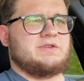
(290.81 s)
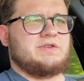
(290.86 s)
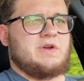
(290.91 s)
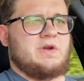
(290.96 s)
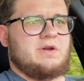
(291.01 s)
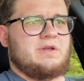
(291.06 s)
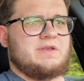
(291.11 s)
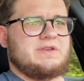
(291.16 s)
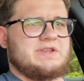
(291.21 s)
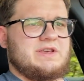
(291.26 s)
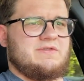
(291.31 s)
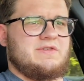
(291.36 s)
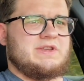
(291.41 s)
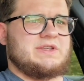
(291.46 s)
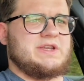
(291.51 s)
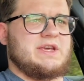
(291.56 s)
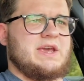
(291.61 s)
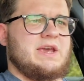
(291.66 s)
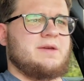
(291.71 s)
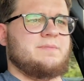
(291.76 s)
tuning the
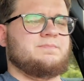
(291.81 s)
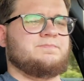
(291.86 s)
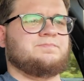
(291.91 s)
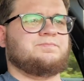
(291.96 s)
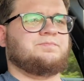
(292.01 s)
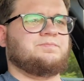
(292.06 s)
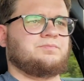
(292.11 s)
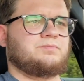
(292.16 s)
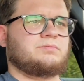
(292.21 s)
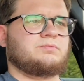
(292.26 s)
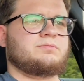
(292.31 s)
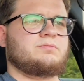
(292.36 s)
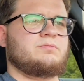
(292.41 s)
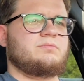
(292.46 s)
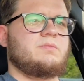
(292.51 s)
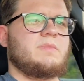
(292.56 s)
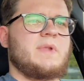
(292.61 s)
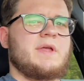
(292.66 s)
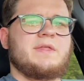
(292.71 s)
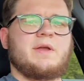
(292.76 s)
CVT
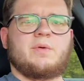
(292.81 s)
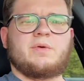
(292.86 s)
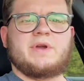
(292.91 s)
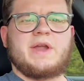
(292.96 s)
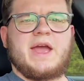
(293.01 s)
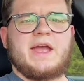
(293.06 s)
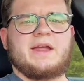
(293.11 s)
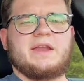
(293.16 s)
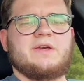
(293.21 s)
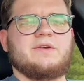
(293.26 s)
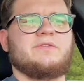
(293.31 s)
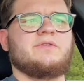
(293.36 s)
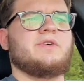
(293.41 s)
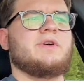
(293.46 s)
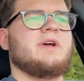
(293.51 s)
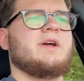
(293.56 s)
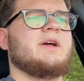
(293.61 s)
that were negative,